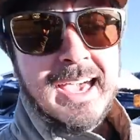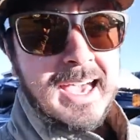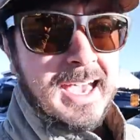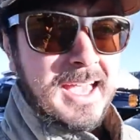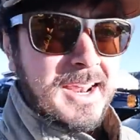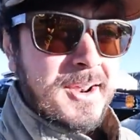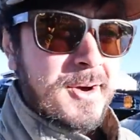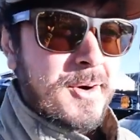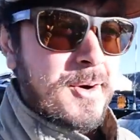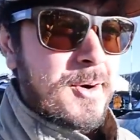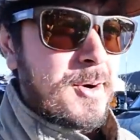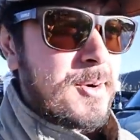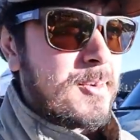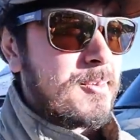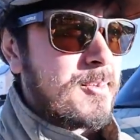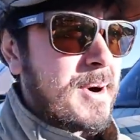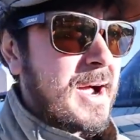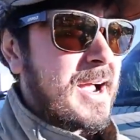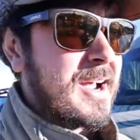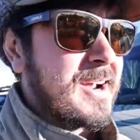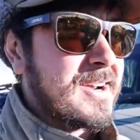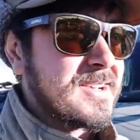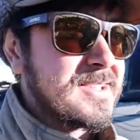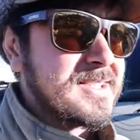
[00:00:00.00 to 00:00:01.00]
at home
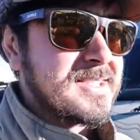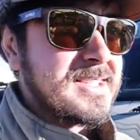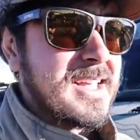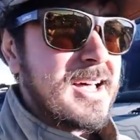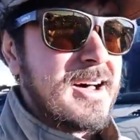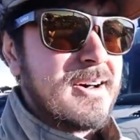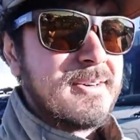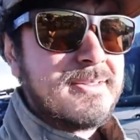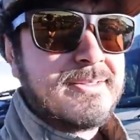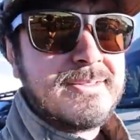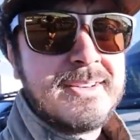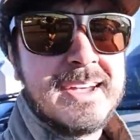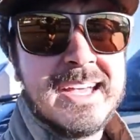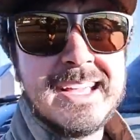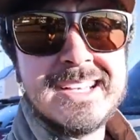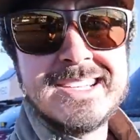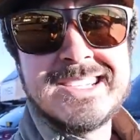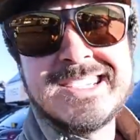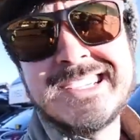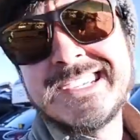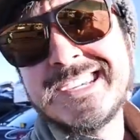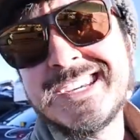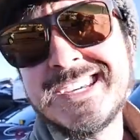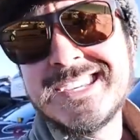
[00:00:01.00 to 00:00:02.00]
by herself, and
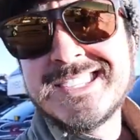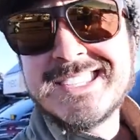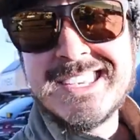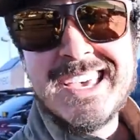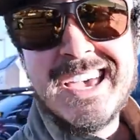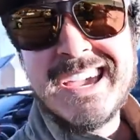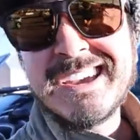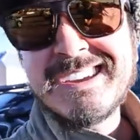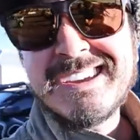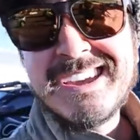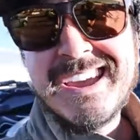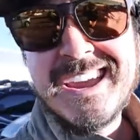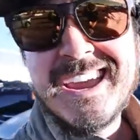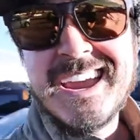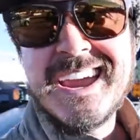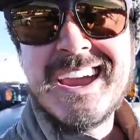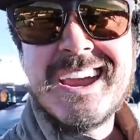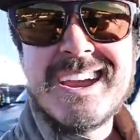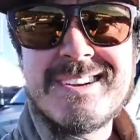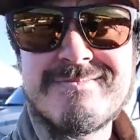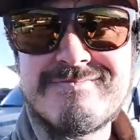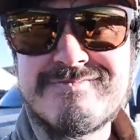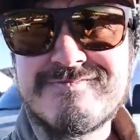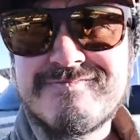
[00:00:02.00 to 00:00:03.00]
she's like,
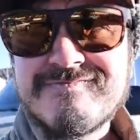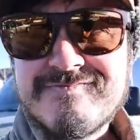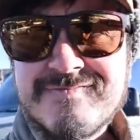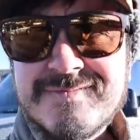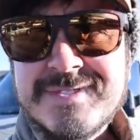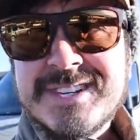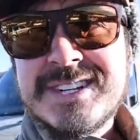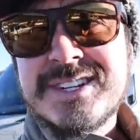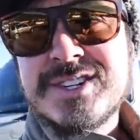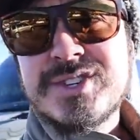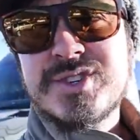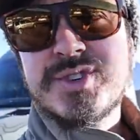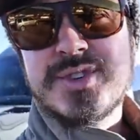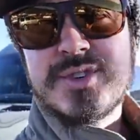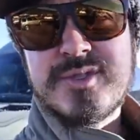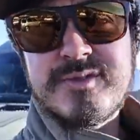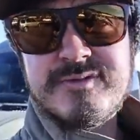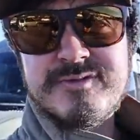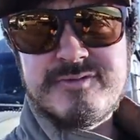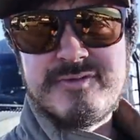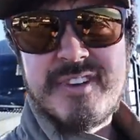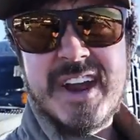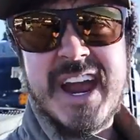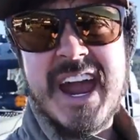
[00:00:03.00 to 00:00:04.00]
I'm too
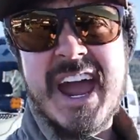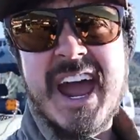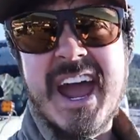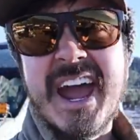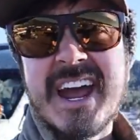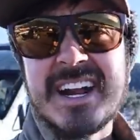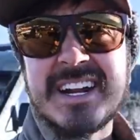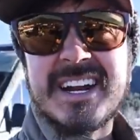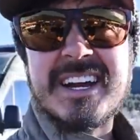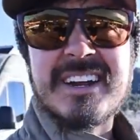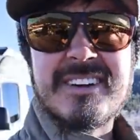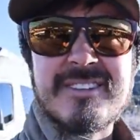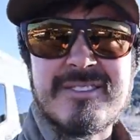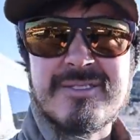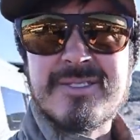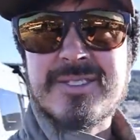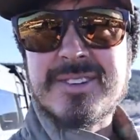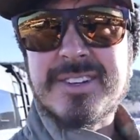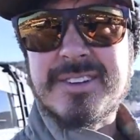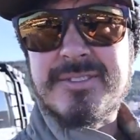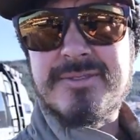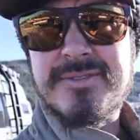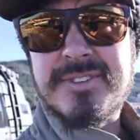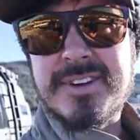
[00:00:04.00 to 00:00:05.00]
fat. I don't
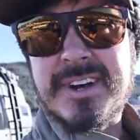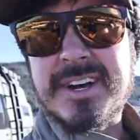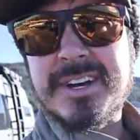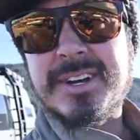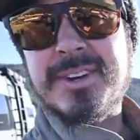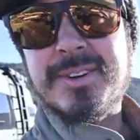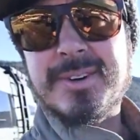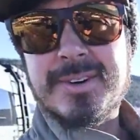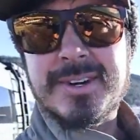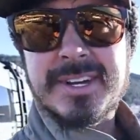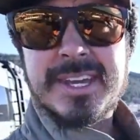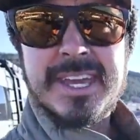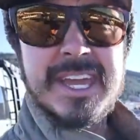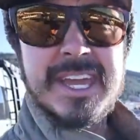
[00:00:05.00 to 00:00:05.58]
really feel like going